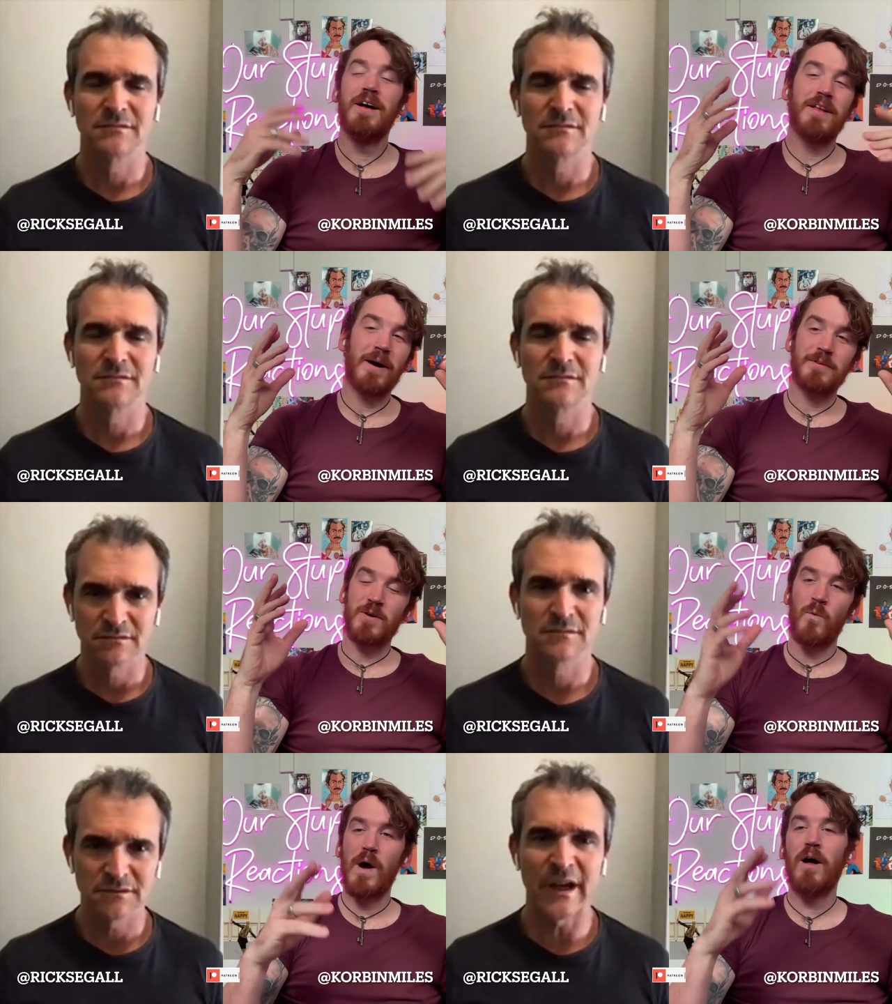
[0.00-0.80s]
Speaker 1: That was
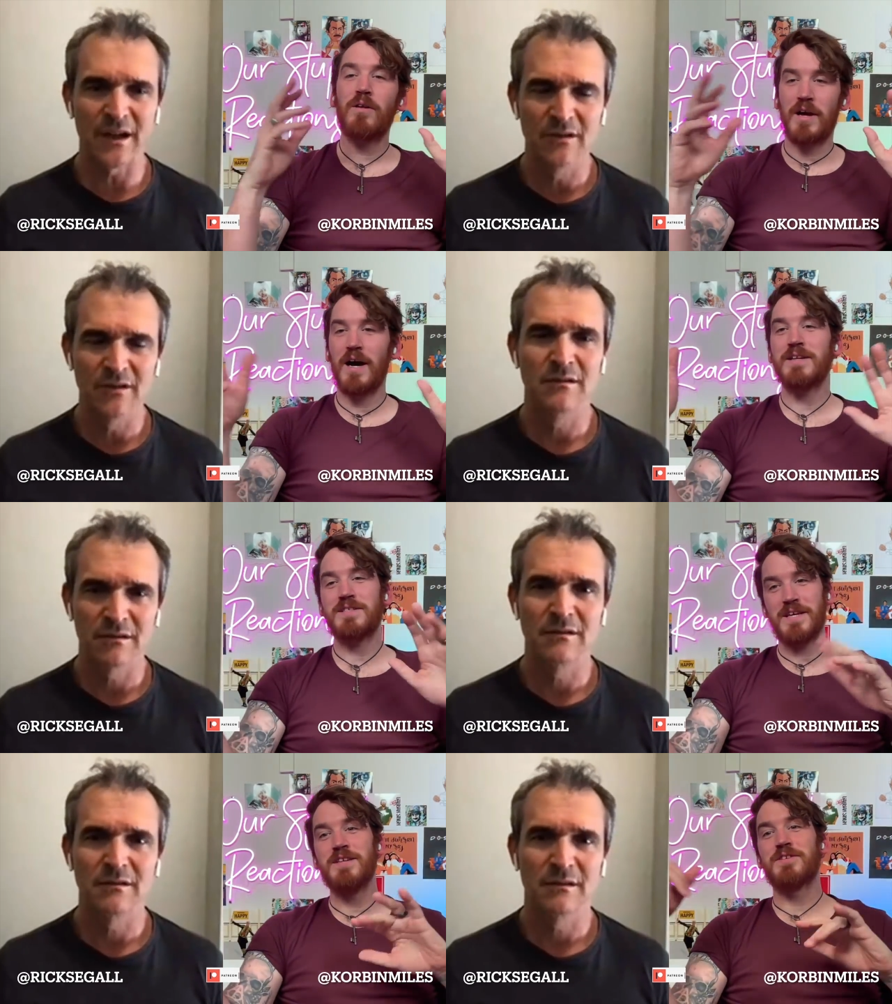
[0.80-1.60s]
a well cut
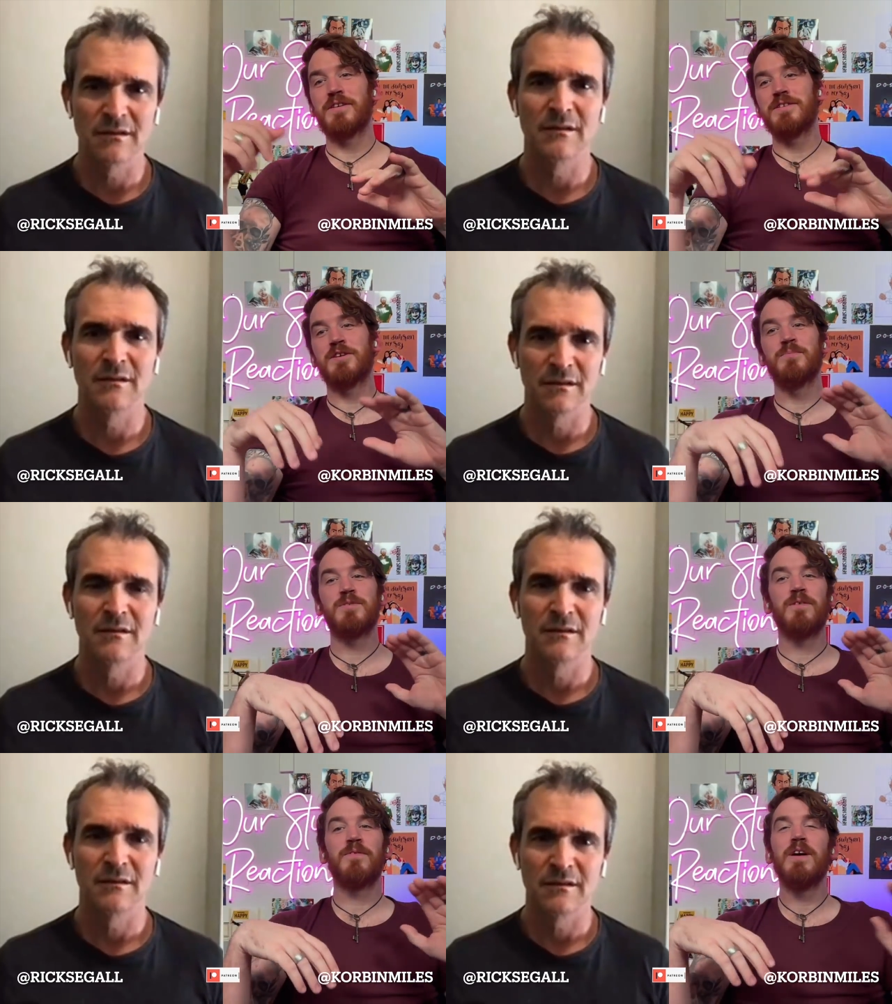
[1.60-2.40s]
teaser yeah. in
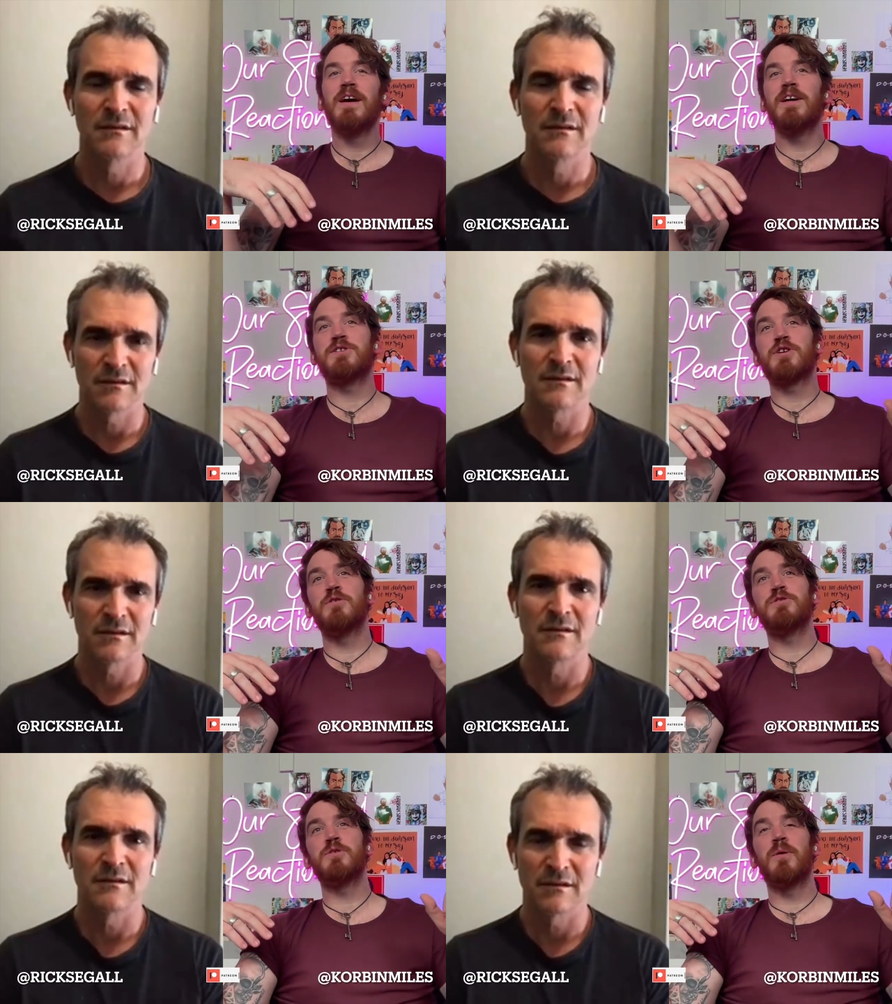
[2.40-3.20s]
terms of it
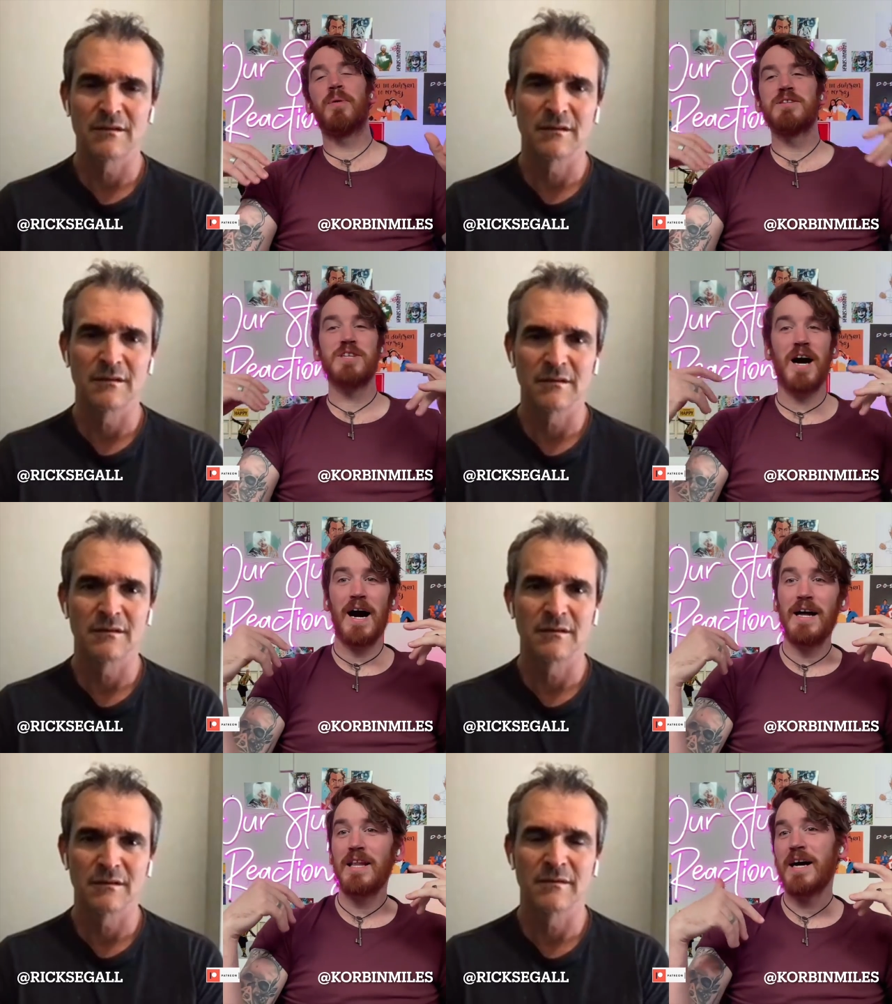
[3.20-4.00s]
showed you a bunch of
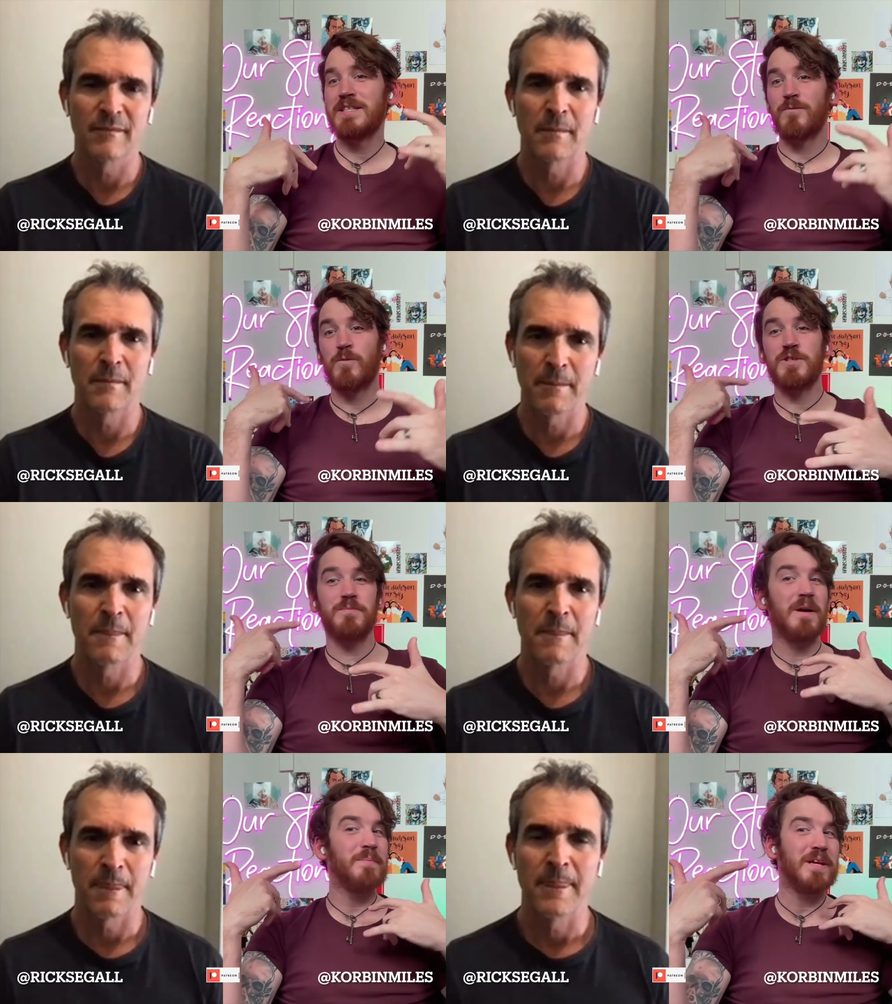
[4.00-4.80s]
highlights of what you
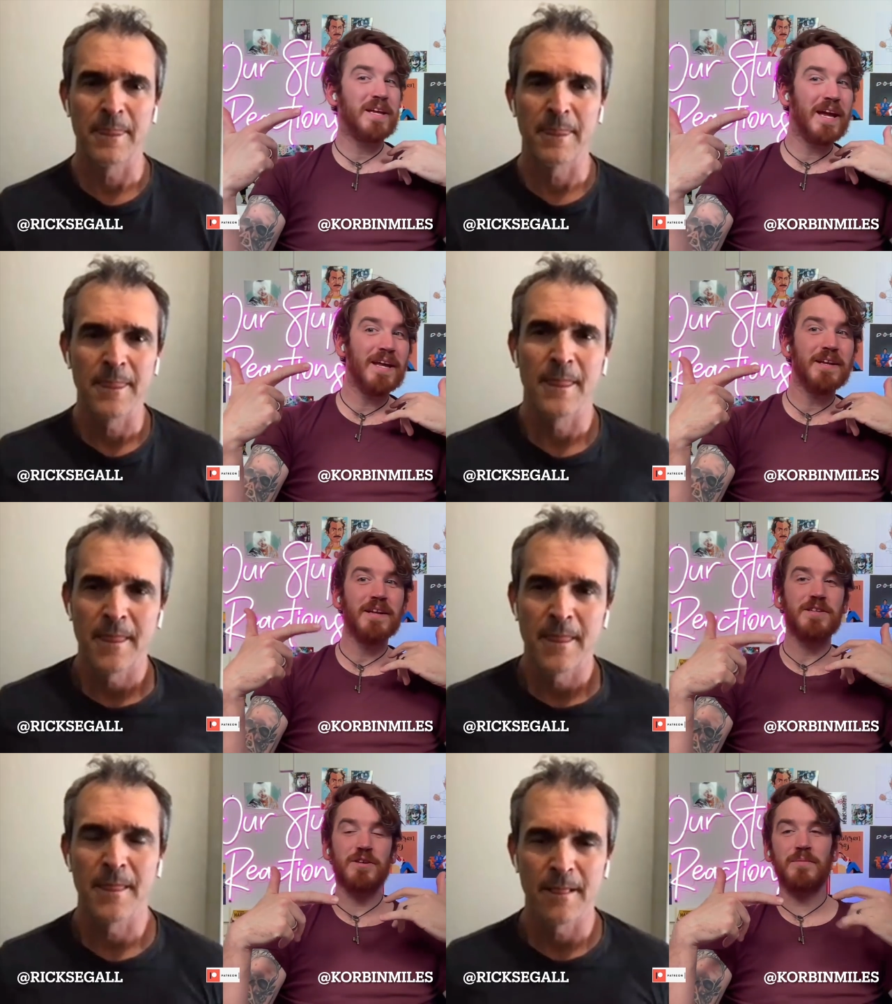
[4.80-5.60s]
might be getting
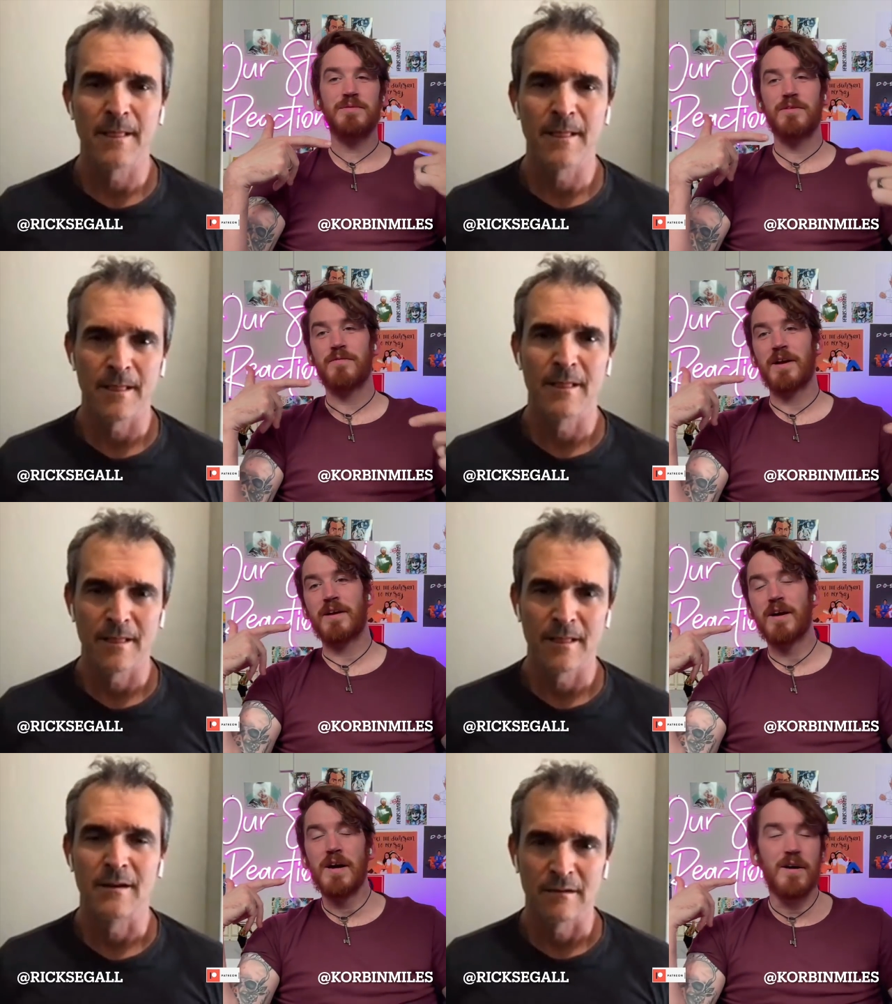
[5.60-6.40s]
in terms of like